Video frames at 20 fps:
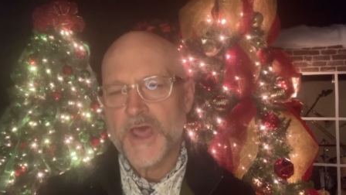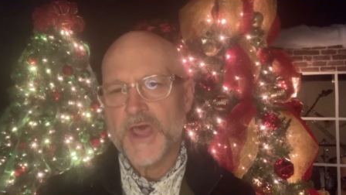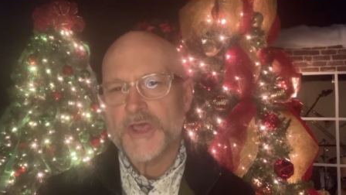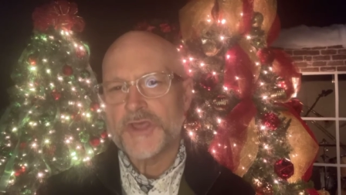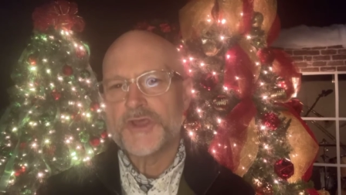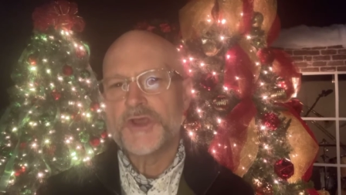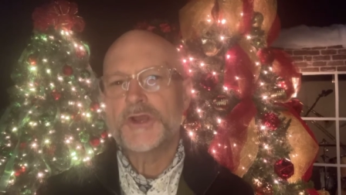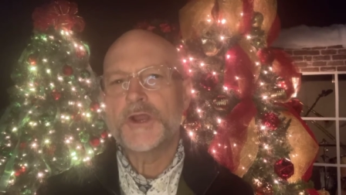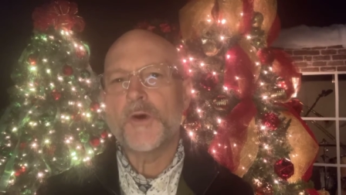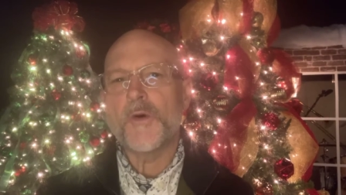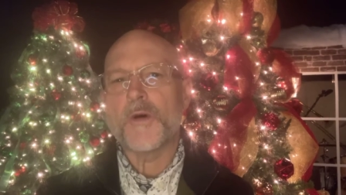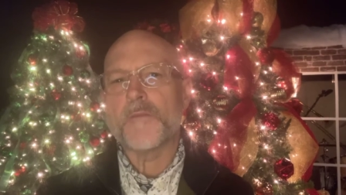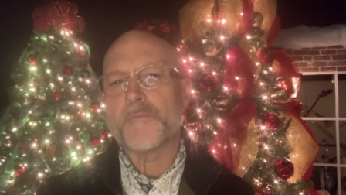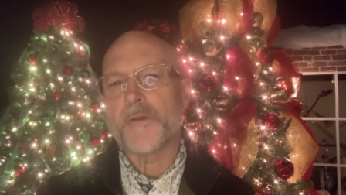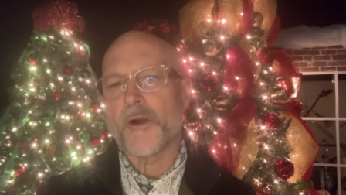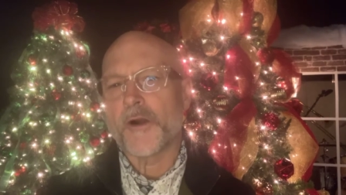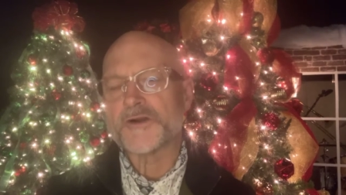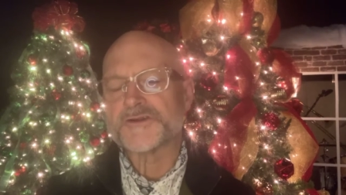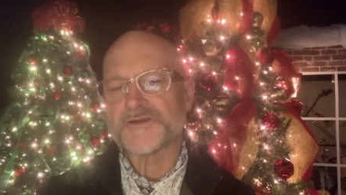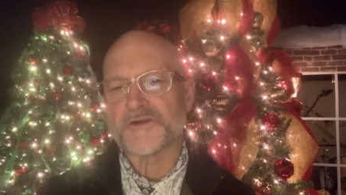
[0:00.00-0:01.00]
You know what
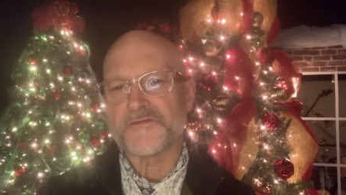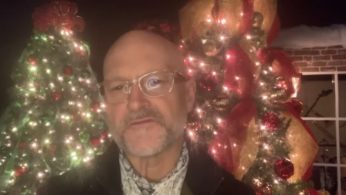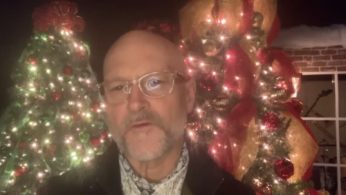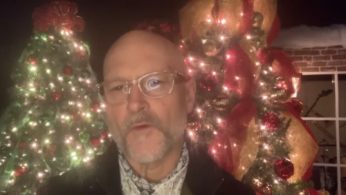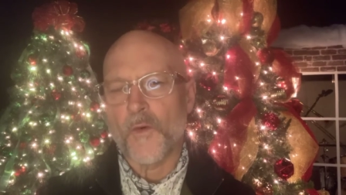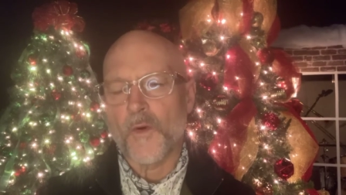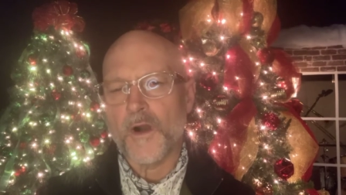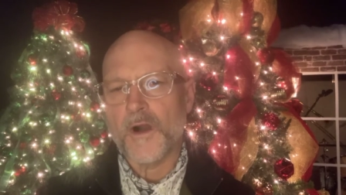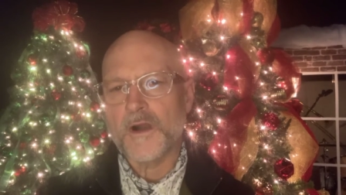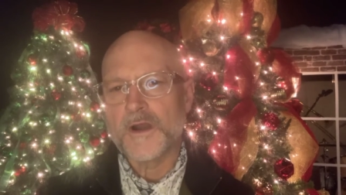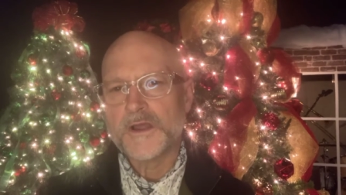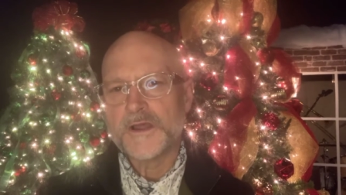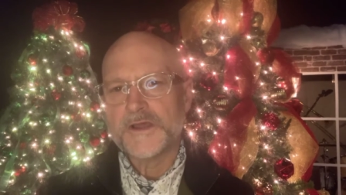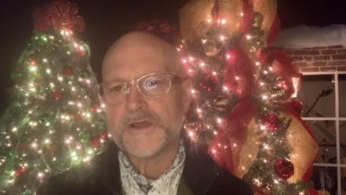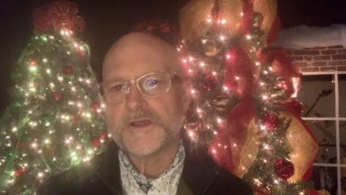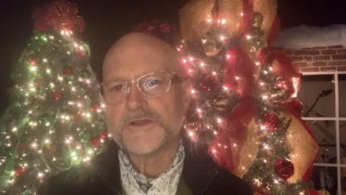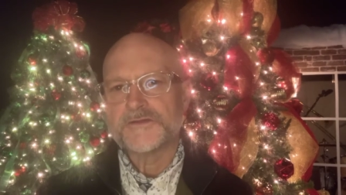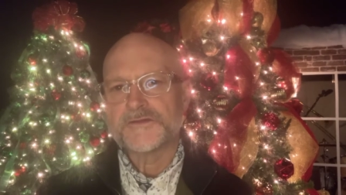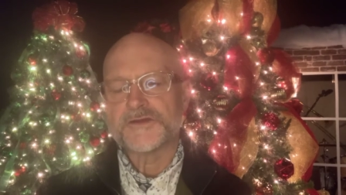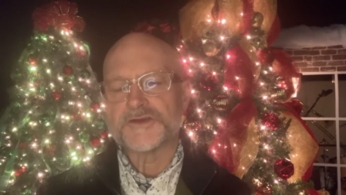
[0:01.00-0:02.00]
birds are for?
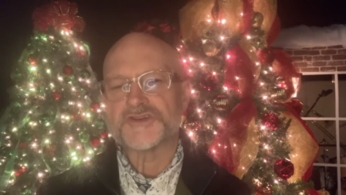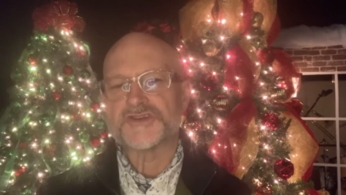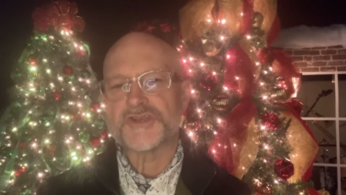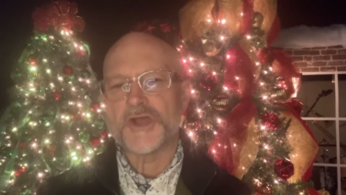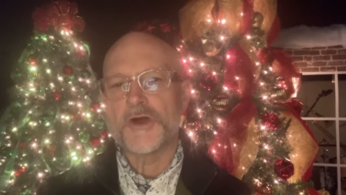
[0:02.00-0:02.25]
To show